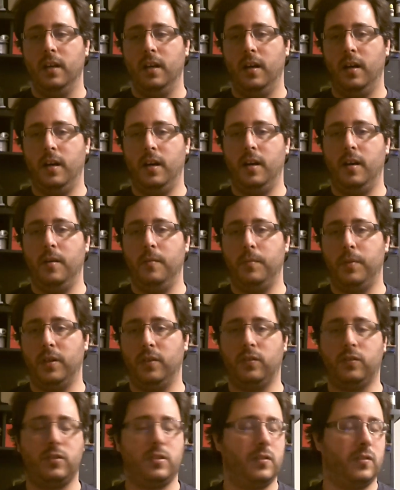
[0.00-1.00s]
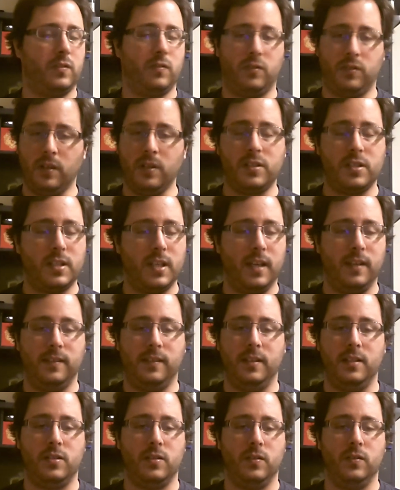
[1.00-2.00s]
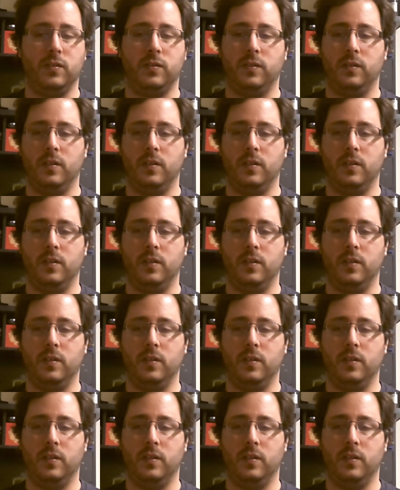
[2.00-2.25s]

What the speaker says: But it's just such a tasty juice.